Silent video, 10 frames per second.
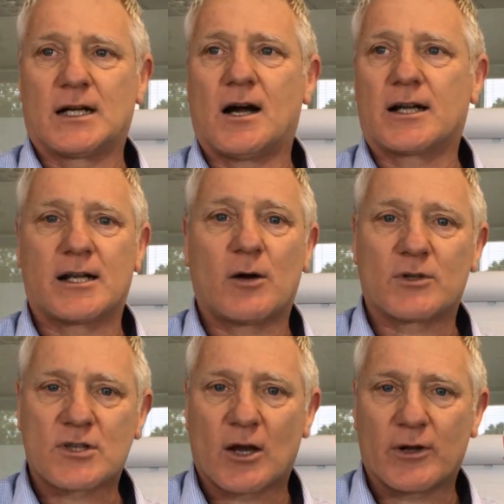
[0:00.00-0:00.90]
I don't know
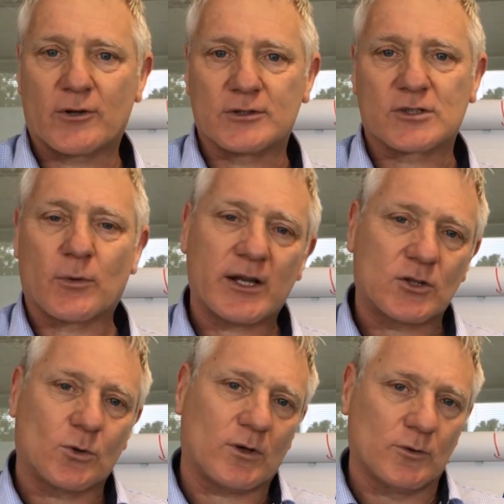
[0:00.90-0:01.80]
what's going on. So we're going
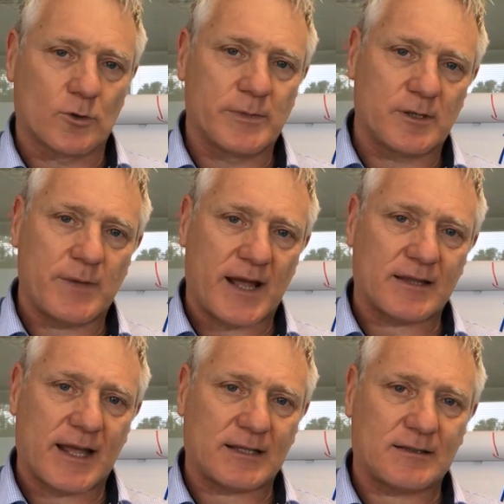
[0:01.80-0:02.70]
to talk a little bit
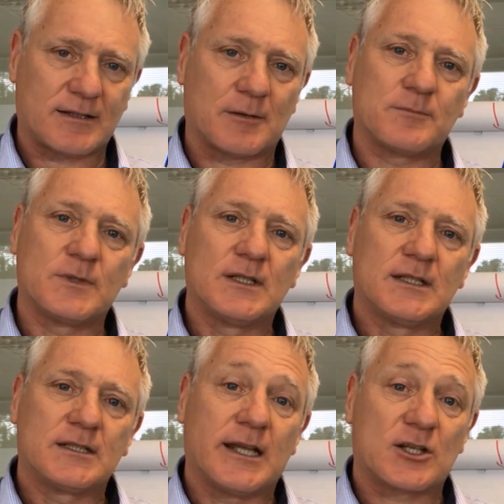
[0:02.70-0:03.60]
about that
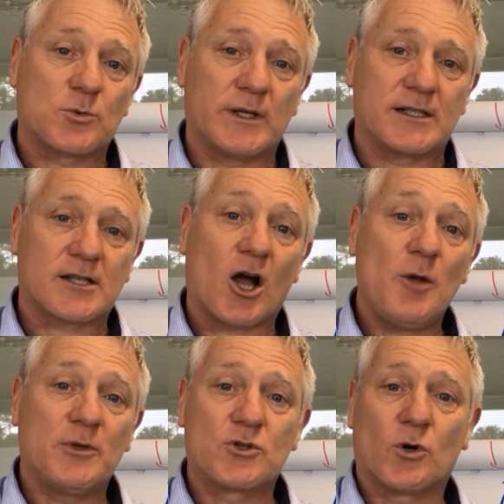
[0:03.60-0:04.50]
next week. So I
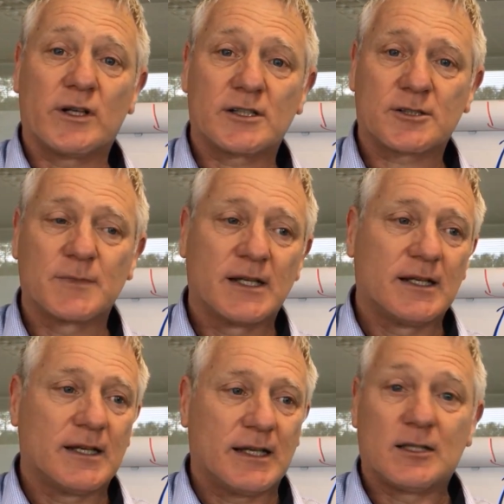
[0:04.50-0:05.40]
hope you join us.
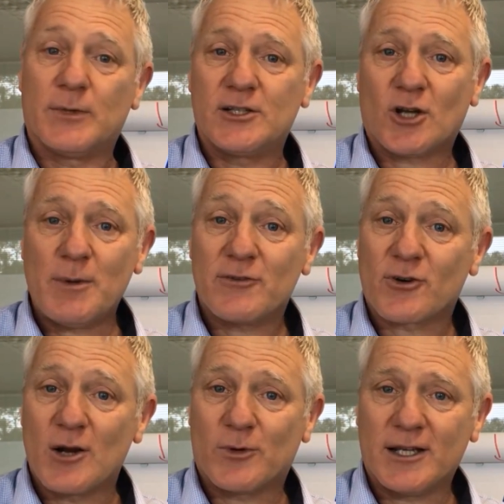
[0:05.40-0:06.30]
In the meantime, have a
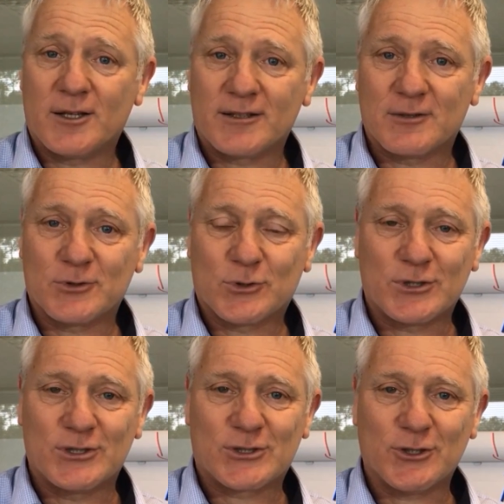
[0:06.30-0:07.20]
great week, and we'll
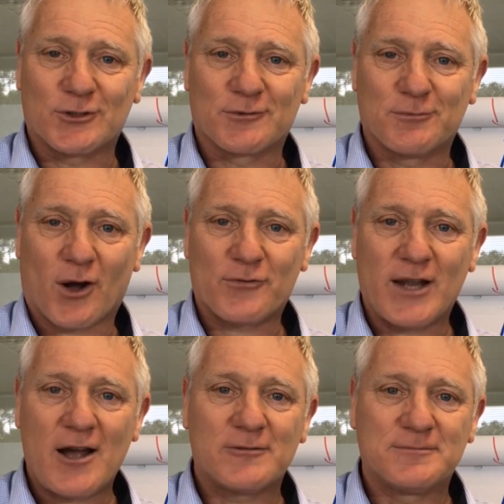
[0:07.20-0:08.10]
talk to you soon. Bye
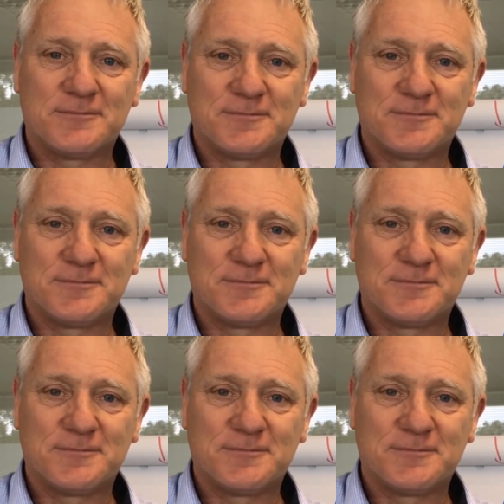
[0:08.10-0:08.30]
for now.